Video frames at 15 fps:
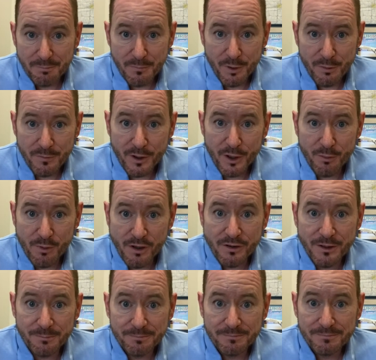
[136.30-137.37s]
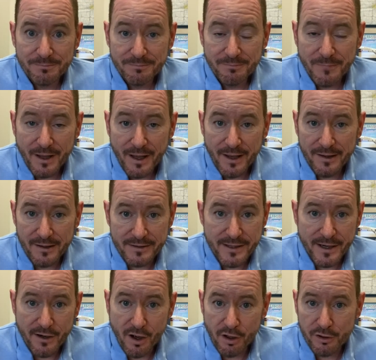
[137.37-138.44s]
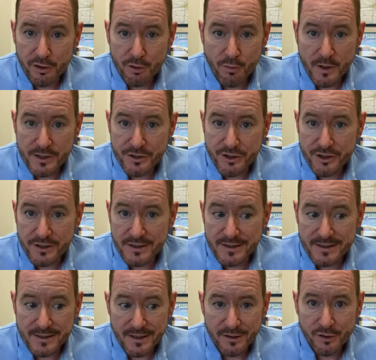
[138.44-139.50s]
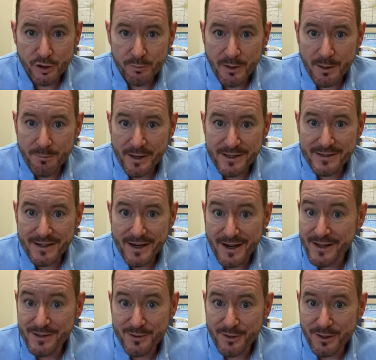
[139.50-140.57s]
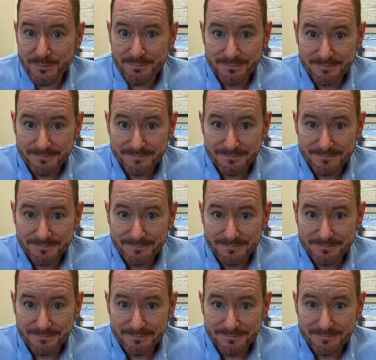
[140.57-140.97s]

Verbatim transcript: You're very welcome. And I'll take all your questions and do my best to answer them.